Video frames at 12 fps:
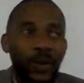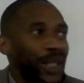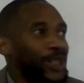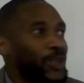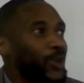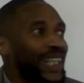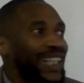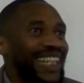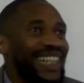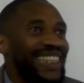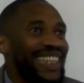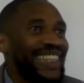we used to eat
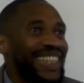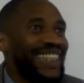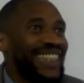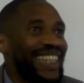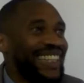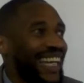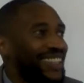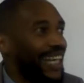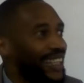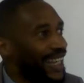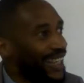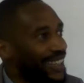this, this, this, and that,
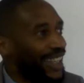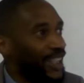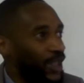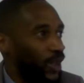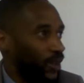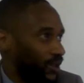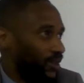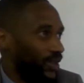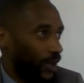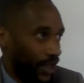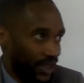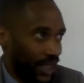that, that, that, you know,
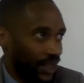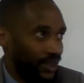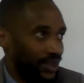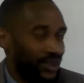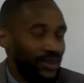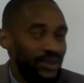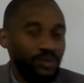you understand?